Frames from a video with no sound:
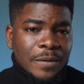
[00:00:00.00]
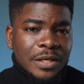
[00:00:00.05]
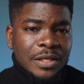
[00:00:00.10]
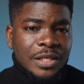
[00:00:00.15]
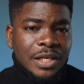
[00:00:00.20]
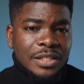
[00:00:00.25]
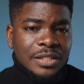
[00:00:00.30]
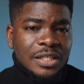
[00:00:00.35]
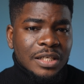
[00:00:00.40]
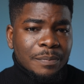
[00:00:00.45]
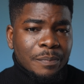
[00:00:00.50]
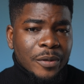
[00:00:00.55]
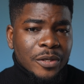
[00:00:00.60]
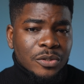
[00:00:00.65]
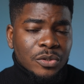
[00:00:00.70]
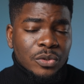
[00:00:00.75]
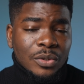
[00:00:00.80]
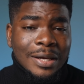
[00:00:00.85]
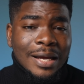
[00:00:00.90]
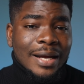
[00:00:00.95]
In their
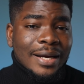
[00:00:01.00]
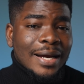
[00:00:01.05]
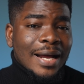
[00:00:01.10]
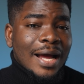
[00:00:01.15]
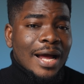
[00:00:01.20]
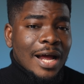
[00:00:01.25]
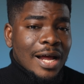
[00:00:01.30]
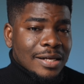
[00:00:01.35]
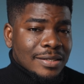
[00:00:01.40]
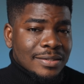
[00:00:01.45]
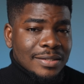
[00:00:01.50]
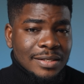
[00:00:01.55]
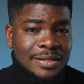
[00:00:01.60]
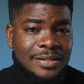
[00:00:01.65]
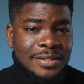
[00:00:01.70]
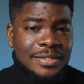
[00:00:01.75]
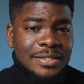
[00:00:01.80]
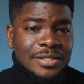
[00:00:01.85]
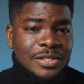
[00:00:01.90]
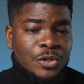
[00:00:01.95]
statement, Uganda asked their
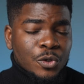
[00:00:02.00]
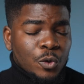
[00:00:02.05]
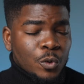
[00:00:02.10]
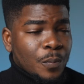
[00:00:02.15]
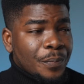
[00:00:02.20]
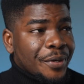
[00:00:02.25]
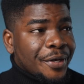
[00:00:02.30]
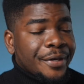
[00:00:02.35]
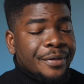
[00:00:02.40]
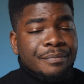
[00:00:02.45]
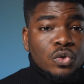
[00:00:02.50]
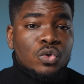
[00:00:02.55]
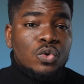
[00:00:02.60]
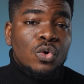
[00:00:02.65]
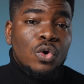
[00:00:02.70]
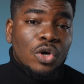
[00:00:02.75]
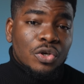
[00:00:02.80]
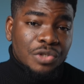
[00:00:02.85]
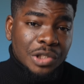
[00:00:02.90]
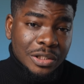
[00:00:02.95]
citizens to pay
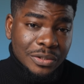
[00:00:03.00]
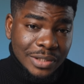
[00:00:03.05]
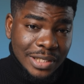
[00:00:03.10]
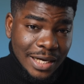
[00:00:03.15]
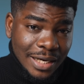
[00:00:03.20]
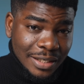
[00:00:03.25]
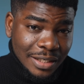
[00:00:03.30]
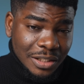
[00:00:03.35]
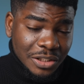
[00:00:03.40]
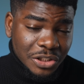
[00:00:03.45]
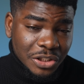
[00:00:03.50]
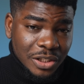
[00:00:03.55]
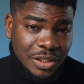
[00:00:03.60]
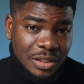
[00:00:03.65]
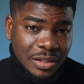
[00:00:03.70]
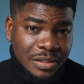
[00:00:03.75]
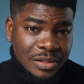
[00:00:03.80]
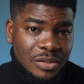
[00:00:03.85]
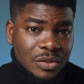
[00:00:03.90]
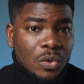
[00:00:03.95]
200 Ugandan
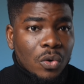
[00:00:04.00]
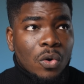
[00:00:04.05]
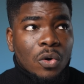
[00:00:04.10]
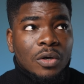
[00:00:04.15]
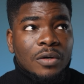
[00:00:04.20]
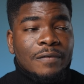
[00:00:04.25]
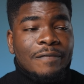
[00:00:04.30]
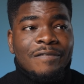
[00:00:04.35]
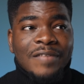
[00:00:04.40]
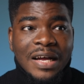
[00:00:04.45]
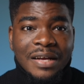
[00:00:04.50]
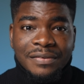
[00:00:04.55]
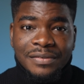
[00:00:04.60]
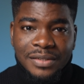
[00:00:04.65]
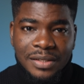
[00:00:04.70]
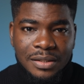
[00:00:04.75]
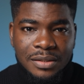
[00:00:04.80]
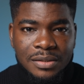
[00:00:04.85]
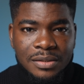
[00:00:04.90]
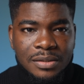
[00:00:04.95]
shillings or 5
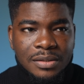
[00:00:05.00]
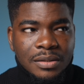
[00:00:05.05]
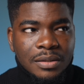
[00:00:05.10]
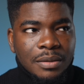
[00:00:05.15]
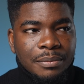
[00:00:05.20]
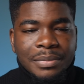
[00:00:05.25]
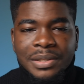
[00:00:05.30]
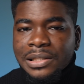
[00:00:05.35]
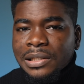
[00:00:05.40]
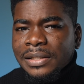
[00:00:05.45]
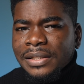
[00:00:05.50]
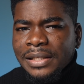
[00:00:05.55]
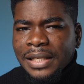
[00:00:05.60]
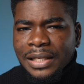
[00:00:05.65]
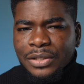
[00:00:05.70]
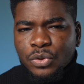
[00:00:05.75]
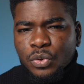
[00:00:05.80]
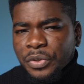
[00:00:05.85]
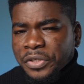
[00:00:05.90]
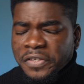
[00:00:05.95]
cents, basically
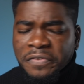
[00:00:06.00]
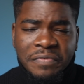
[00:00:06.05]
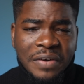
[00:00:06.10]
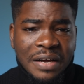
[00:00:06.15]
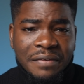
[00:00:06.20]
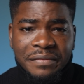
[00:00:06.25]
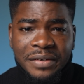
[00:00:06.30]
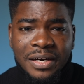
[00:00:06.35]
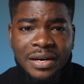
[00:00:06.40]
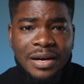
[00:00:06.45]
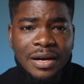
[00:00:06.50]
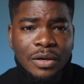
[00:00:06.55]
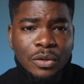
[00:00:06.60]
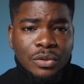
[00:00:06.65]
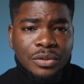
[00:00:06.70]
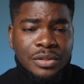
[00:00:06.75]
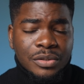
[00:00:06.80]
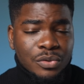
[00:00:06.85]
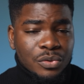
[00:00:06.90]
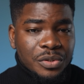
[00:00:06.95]
like 25
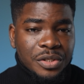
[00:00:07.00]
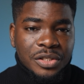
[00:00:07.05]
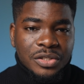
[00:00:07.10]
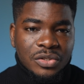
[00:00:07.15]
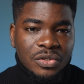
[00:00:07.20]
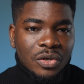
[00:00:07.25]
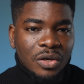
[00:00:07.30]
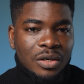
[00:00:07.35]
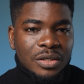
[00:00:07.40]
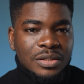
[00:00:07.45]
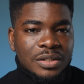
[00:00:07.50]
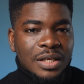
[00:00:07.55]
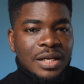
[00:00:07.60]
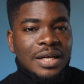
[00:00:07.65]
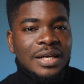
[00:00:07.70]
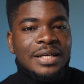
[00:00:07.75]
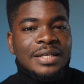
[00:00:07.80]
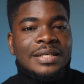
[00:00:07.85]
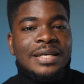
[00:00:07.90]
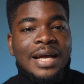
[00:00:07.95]
naira in today's dollars.
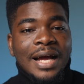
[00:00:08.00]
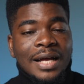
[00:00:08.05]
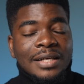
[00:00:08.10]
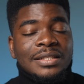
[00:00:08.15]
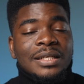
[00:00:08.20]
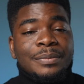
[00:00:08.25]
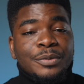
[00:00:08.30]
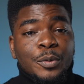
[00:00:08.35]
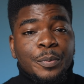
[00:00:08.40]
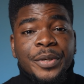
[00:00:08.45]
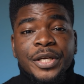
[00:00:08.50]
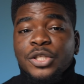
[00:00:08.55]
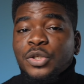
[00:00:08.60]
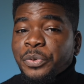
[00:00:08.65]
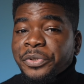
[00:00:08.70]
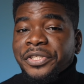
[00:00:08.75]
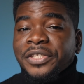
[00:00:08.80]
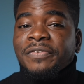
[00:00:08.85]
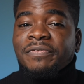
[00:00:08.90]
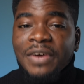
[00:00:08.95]
They asked them to pay
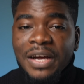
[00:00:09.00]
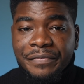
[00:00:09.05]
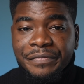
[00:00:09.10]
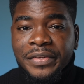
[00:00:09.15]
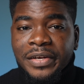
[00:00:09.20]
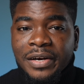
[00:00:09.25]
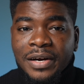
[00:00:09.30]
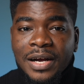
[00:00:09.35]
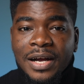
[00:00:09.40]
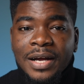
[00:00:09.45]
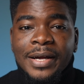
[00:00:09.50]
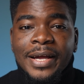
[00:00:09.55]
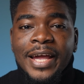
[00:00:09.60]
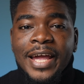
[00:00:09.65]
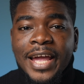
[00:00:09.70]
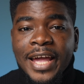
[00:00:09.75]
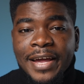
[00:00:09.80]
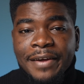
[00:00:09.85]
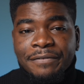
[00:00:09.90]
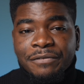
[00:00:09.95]
25 naira
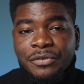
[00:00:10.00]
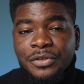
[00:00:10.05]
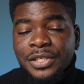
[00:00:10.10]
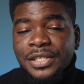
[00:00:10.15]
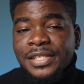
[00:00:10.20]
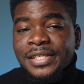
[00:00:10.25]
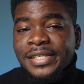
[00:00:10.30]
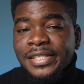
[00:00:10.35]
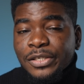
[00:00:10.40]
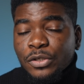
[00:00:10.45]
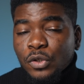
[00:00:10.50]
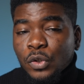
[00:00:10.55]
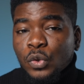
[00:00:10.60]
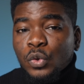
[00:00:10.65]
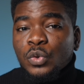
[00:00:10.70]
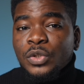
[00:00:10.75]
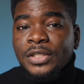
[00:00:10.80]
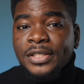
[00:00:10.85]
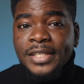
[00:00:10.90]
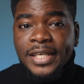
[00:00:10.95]
every
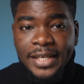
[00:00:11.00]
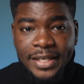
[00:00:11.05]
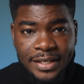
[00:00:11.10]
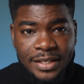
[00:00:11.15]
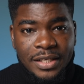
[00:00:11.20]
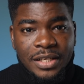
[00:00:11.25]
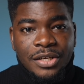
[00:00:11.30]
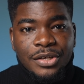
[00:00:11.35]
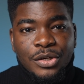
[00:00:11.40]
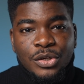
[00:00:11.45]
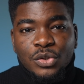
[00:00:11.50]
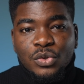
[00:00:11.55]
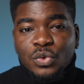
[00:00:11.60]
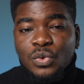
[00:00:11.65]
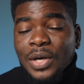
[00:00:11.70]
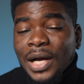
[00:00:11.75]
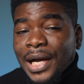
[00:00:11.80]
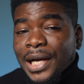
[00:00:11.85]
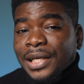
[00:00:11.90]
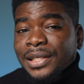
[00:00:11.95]
single day
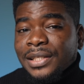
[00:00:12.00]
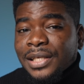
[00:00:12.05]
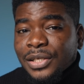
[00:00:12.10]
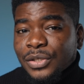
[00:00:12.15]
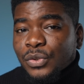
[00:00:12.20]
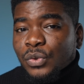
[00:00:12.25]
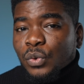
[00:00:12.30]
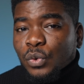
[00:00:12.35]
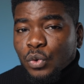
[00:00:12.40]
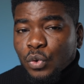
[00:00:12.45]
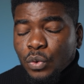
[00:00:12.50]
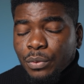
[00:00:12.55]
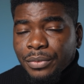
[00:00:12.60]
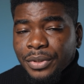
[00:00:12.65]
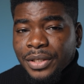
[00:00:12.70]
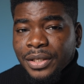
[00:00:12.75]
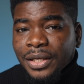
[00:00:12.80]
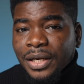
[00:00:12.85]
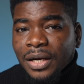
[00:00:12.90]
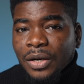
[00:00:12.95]
to access social
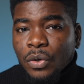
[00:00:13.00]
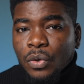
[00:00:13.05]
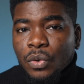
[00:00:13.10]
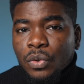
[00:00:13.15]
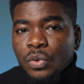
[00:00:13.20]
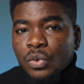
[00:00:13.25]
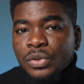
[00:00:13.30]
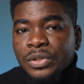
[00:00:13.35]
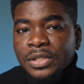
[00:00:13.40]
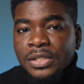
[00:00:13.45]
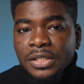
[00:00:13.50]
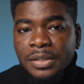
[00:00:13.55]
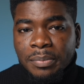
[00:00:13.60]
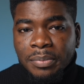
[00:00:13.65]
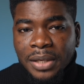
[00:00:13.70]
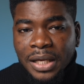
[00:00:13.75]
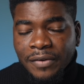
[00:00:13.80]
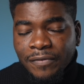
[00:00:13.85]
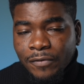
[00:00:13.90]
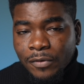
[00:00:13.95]
media or OTT
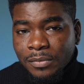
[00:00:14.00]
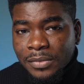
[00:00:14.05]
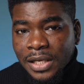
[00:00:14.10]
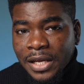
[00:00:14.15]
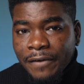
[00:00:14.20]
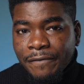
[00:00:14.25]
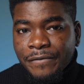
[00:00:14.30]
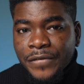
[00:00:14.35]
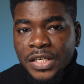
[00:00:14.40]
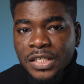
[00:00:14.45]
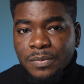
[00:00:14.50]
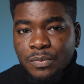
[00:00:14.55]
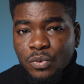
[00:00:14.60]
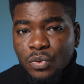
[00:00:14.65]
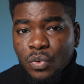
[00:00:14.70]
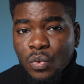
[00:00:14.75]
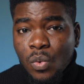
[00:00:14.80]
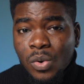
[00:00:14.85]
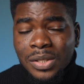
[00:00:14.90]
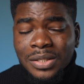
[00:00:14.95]
platforms like Facebook,
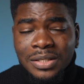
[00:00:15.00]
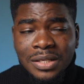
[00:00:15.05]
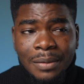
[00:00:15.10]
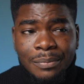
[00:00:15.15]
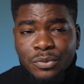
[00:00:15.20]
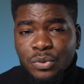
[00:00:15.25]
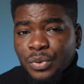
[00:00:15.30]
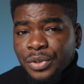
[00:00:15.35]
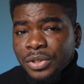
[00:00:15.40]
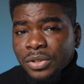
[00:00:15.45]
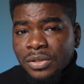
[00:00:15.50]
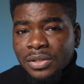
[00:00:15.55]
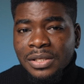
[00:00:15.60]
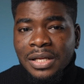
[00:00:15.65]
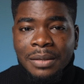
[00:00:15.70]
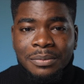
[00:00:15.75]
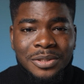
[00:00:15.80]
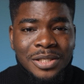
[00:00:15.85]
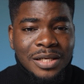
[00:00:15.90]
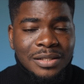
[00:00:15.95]
WhatsApp, Twitter,
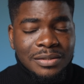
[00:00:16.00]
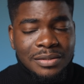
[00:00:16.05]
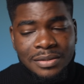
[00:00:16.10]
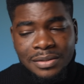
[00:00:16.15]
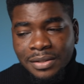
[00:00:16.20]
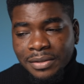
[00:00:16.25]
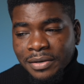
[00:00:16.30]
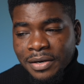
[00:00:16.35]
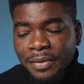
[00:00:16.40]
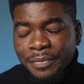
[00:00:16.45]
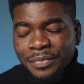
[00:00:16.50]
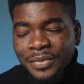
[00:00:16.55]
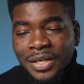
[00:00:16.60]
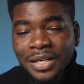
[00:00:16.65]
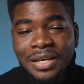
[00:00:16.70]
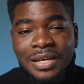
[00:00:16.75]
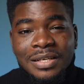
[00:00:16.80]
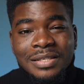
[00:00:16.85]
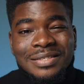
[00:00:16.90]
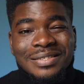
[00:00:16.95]
Snapchat, Instagram,
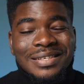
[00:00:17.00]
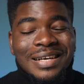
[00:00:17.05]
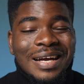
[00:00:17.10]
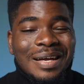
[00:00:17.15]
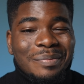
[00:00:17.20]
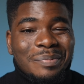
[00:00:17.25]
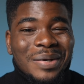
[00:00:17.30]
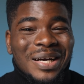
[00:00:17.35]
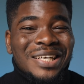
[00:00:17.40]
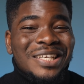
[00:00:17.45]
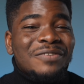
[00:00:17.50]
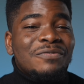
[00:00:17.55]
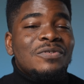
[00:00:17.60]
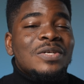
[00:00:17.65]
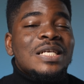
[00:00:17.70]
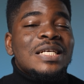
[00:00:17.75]
Skype, and even